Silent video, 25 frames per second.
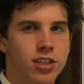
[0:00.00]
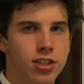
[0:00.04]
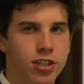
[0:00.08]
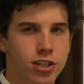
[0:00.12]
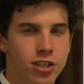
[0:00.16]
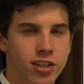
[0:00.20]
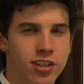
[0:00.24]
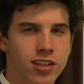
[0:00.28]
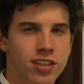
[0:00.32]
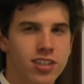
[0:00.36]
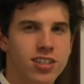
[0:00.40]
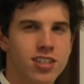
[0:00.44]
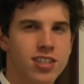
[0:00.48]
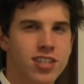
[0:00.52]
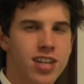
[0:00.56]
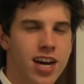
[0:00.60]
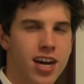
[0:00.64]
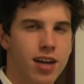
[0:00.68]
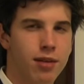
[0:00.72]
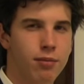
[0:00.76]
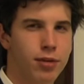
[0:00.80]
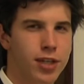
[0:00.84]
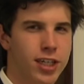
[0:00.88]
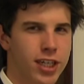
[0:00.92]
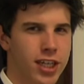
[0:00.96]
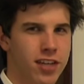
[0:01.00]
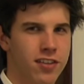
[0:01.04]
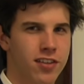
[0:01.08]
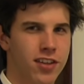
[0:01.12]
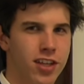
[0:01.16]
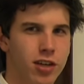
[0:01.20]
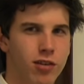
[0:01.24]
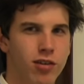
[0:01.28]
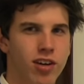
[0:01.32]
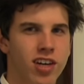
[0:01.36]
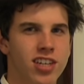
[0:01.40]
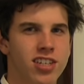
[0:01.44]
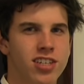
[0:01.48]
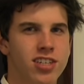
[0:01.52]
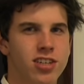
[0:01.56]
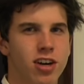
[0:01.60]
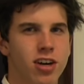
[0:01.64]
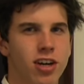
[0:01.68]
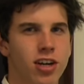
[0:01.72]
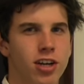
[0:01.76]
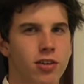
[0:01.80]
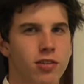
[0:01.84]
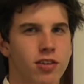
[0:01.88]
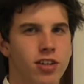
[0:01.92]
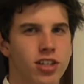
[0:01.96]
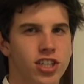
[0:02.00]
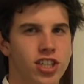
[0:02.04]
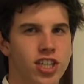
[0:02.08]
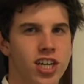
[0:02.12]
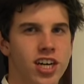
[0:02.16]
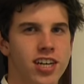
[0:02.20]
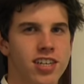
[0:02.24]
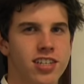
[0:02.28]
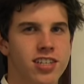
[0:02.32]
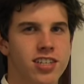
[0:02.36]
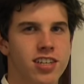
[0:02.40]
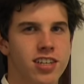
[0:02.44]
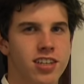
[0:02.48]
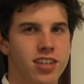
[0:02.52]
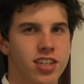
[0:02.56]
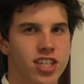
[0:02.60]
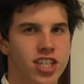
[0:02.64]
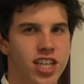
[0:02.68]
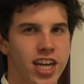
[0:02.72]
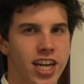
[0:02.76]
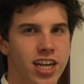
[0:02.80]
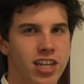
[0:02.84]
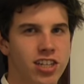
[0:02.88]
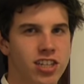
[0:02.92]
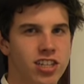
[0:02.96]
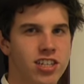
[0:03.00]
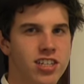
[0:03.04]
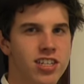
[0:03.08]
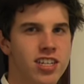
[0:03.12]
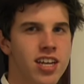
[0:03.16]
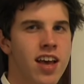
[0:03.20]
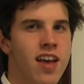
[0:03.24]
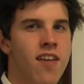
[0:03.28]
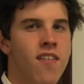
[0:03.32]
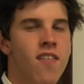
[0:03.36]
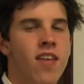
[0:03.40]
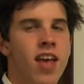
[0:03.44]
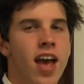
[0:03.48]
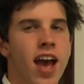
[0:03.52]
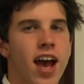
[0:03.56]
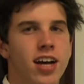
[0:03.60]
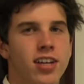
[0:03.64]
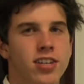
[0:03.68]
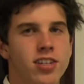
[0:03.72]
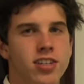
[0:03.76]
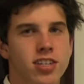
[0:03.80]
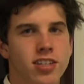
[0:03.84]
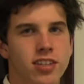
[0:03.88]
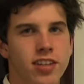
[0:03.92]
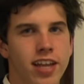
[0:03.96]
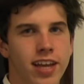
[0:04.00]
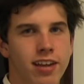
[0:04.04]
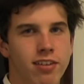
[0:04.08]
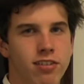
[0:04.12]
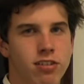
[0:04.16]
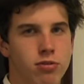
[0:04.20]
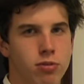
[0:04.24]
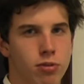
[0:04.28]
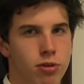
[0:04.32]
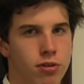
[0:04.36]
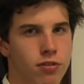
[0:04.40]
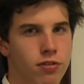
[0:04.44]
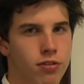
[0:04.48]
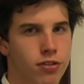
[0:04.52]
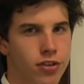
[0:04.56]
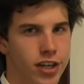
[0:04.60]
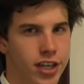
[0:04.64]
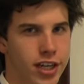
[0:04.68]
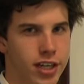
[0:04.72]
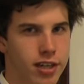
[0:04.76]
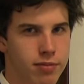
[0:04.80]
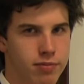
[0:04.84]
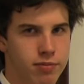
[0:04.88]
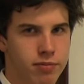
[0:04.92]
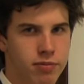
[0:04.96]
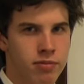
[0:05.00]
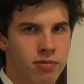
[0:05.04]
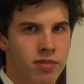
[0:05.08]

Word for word: During this time period, the U S started to adjust to the changes as slaves were freed.